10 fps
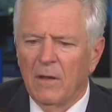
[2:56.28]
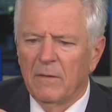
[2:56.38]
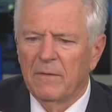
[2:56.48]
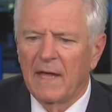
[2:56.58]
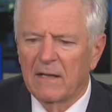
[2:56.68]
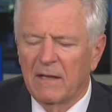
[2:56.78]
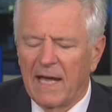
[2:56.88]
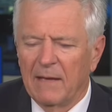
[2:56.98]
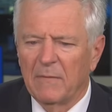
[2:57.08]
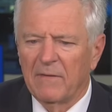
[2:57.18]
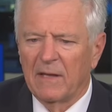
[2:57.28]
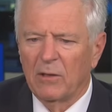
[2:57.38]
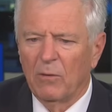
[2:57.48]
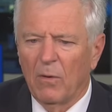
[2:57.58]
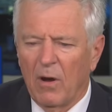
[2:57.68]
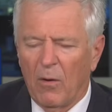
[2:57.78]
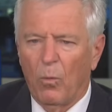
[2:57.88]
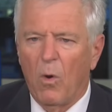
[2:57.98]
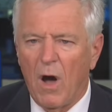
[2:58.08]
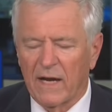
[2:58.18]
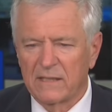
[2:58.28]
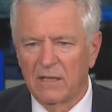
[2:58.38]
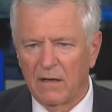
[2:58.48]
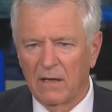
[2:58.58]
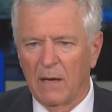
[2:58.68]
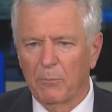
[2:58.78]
They claim that you walked uh,